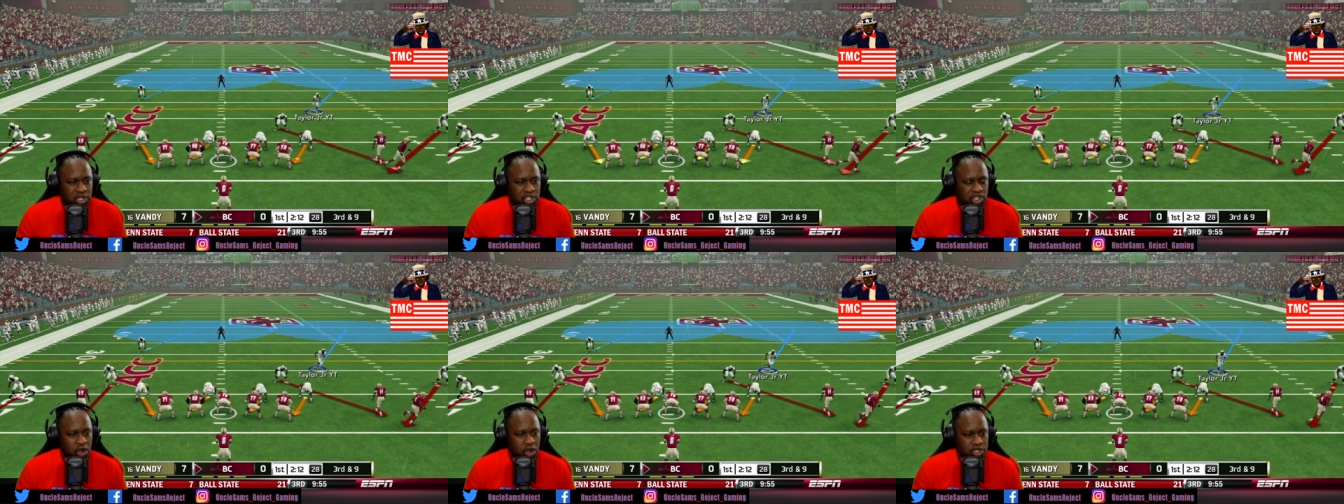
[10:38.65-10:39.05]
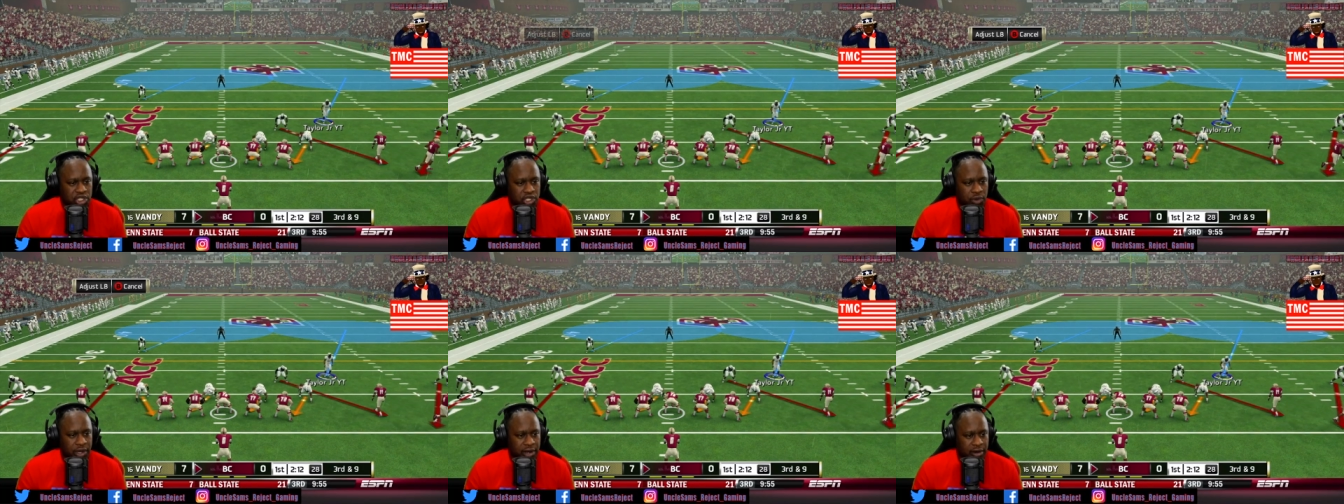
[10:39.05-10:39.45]
That seems to
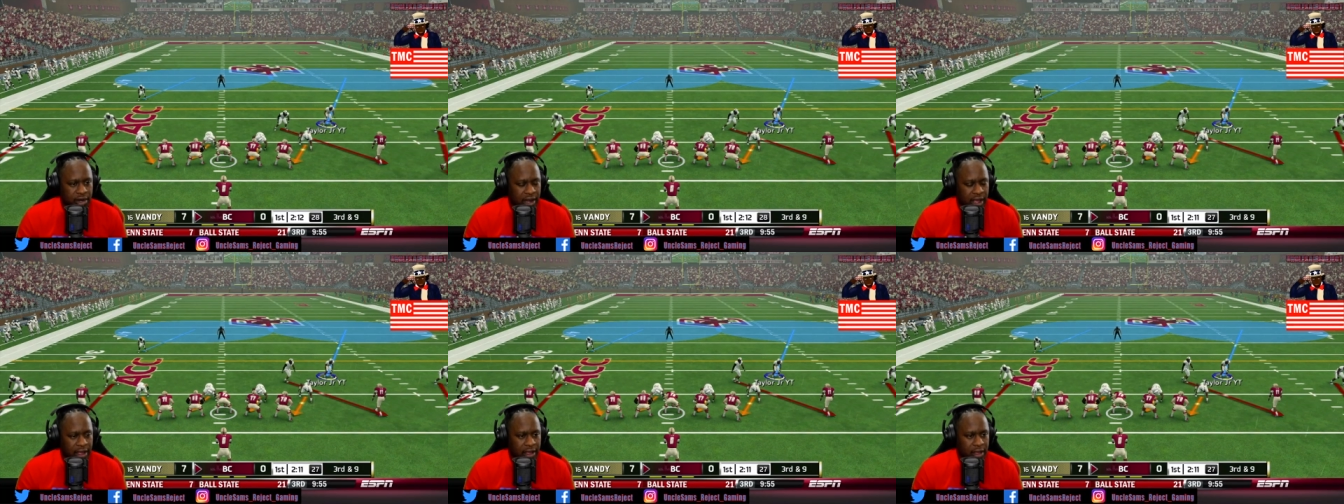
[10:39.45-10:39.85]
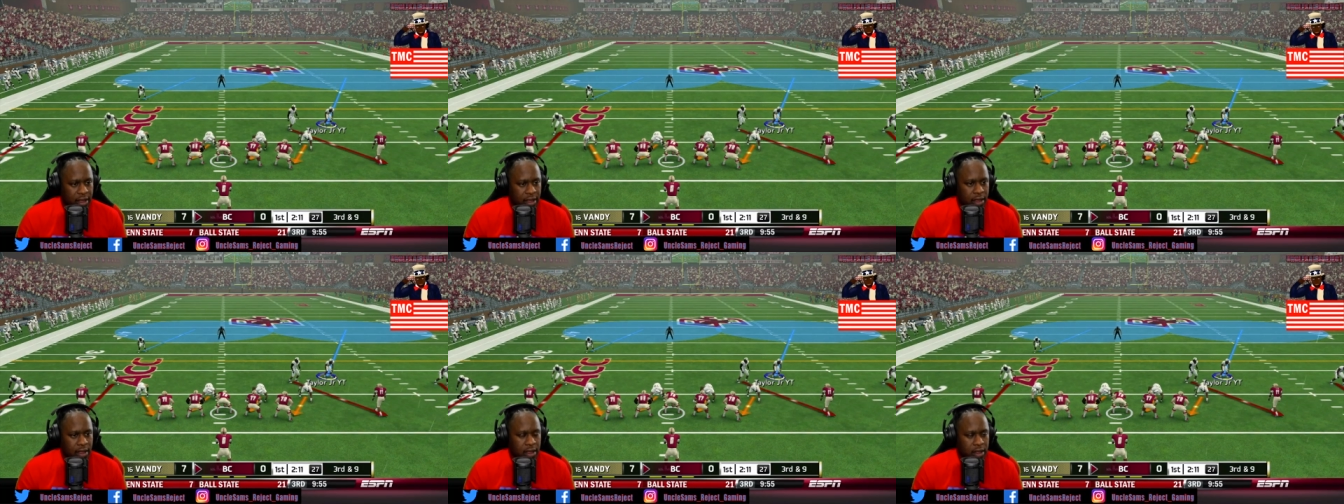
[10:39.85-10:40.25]
be our strong suit
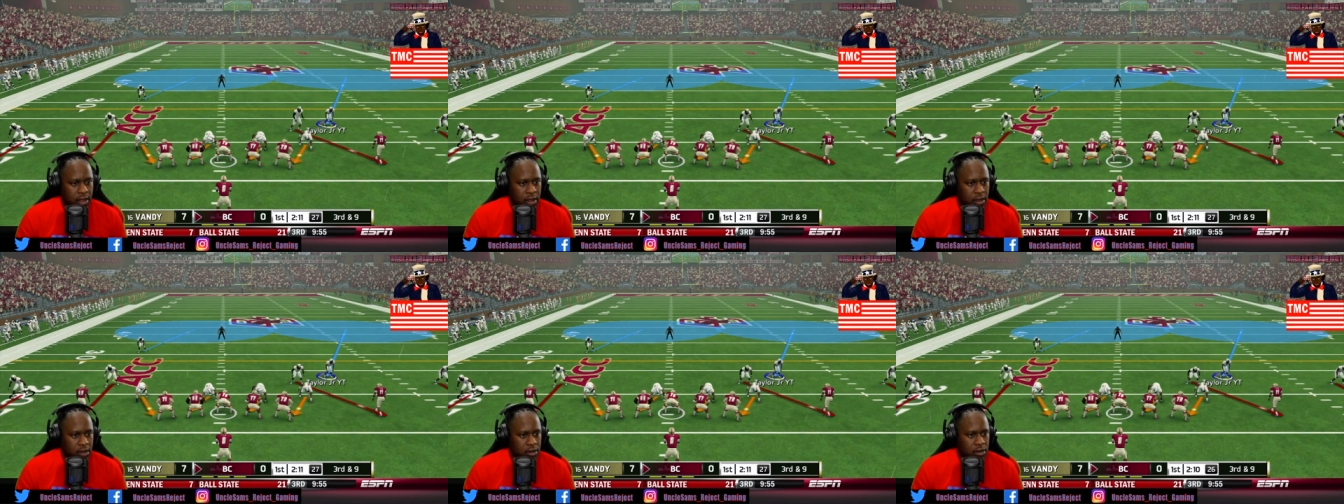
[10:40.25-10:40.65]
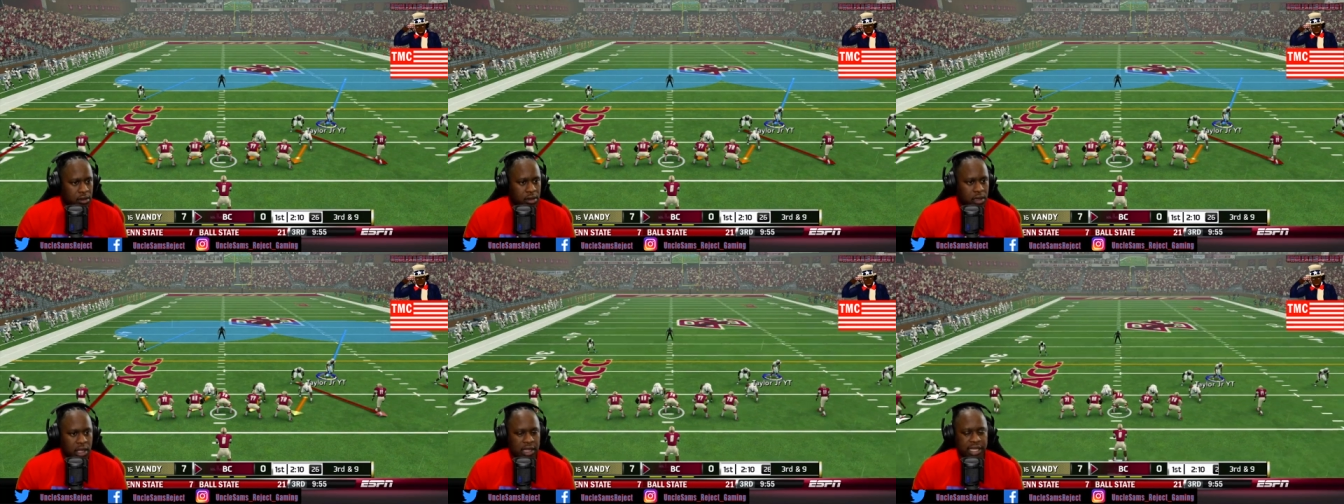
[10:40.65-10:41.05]
here today,
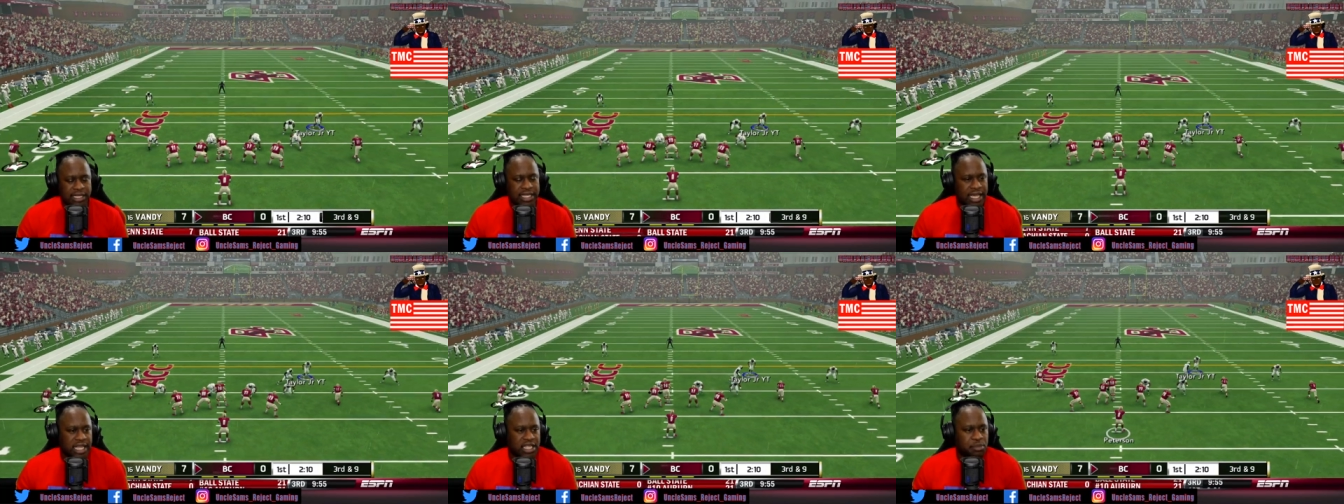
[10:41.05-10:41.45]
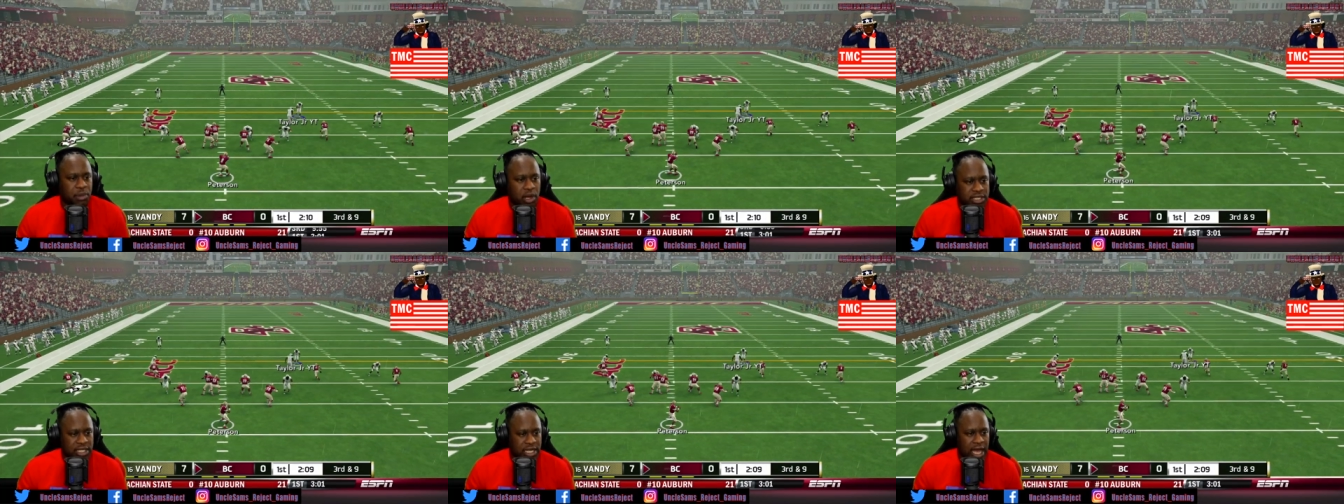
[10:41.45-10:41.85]
at
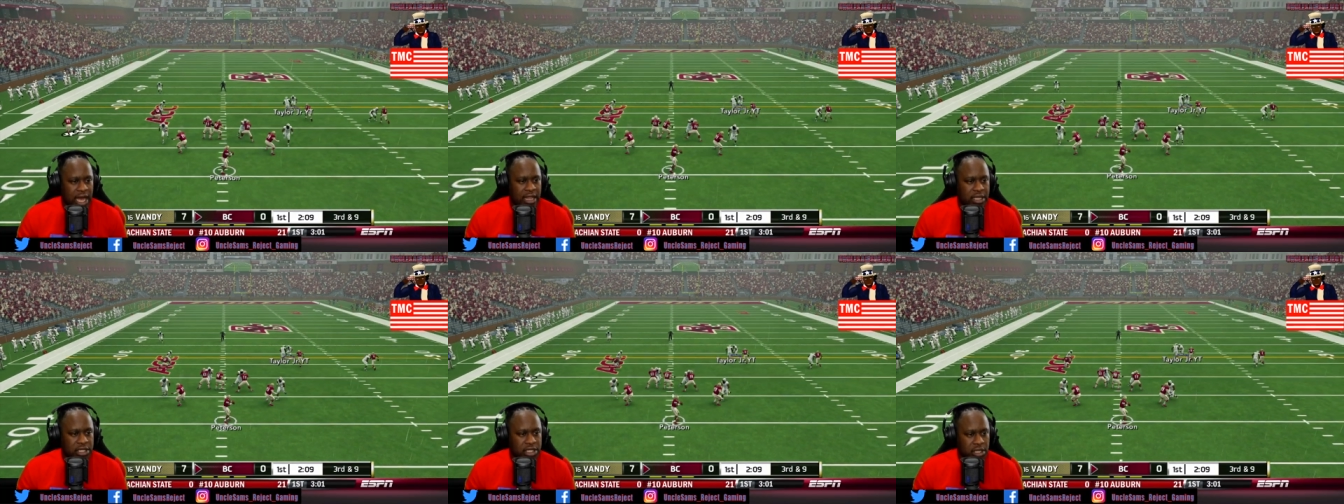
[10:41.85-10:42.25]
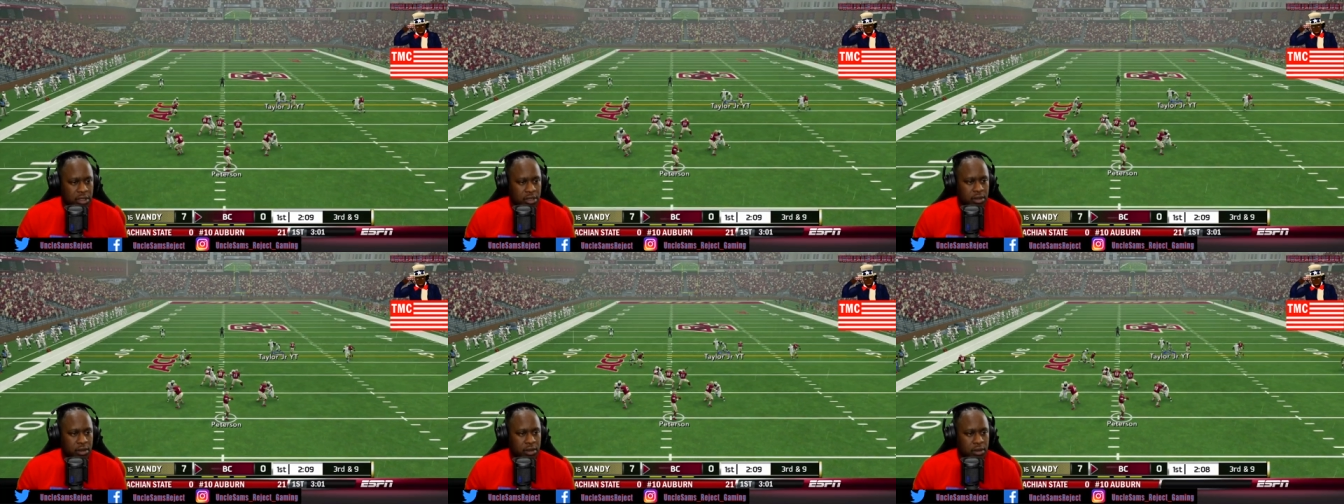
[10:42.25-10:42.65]
least against Boston
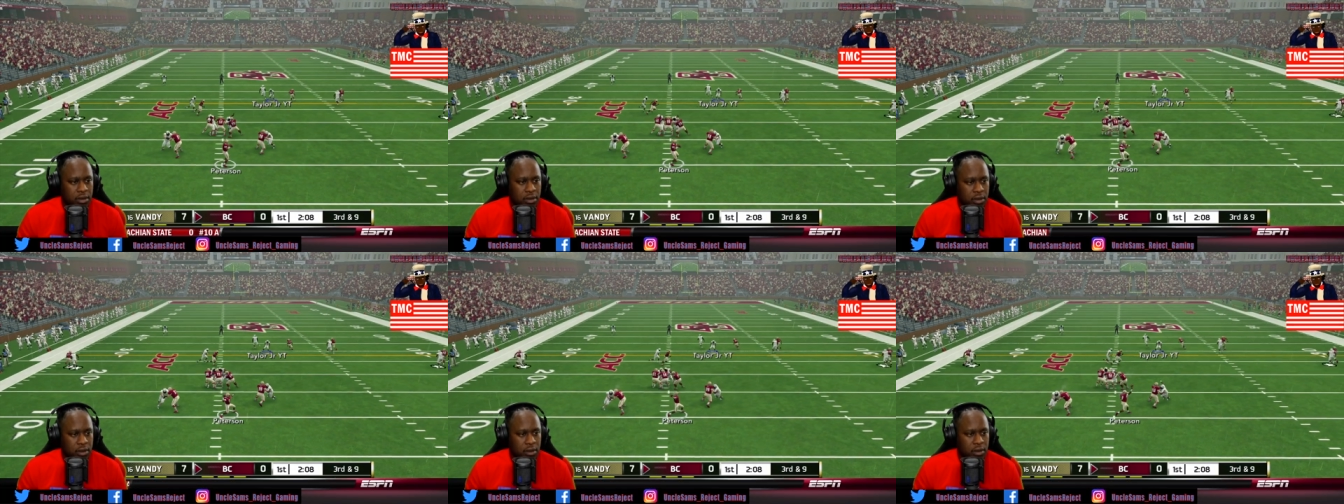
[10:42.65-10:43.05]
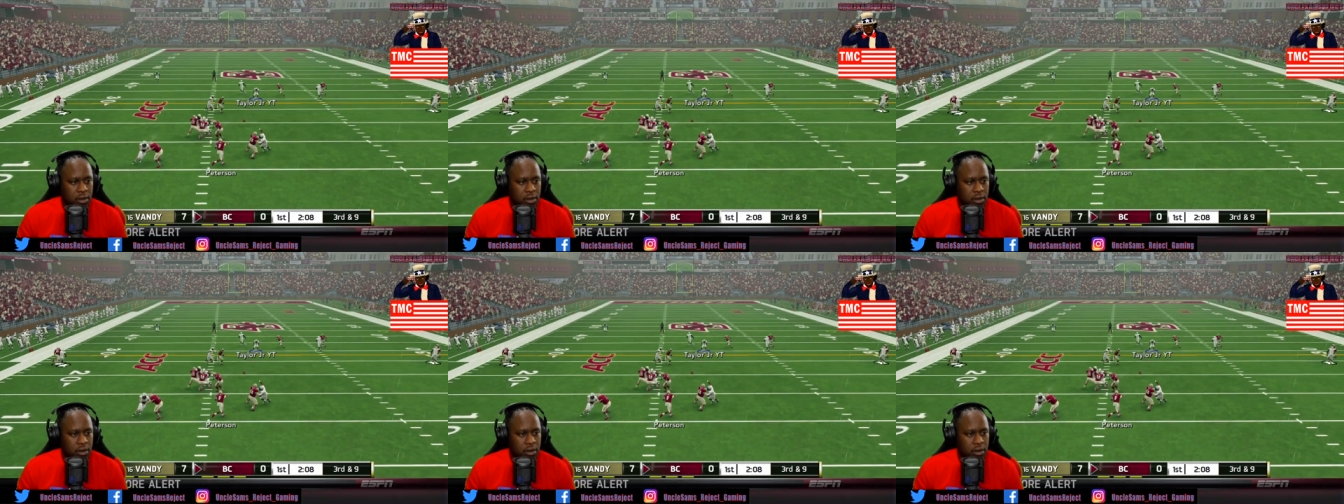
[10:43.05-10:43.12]
College.